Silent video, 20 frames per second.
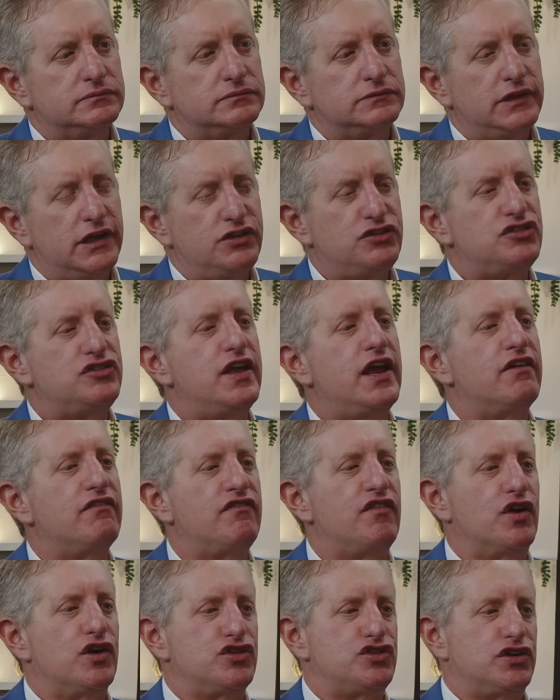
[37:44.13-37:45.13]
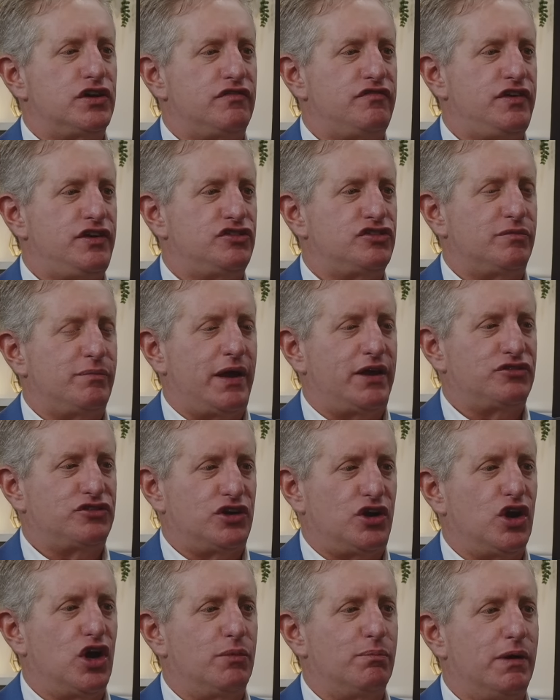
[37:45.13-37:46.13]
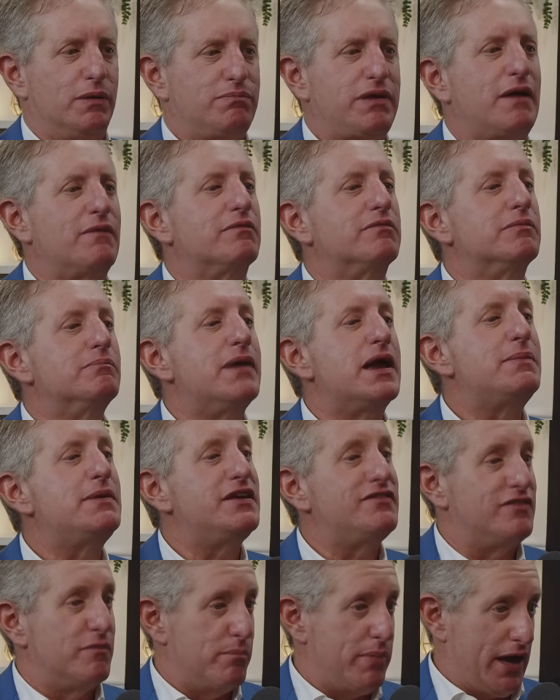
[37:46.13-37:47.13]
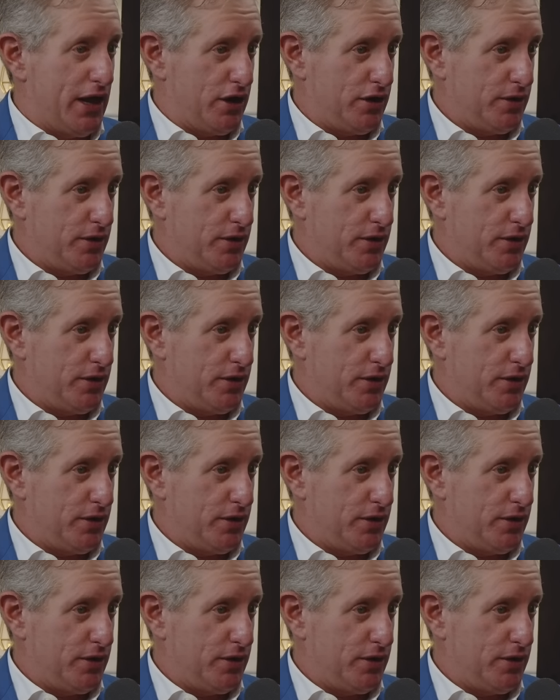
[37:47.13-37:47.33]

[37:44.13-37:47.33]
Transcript: it's their version of Visa MasterCard, but probably maybe even better.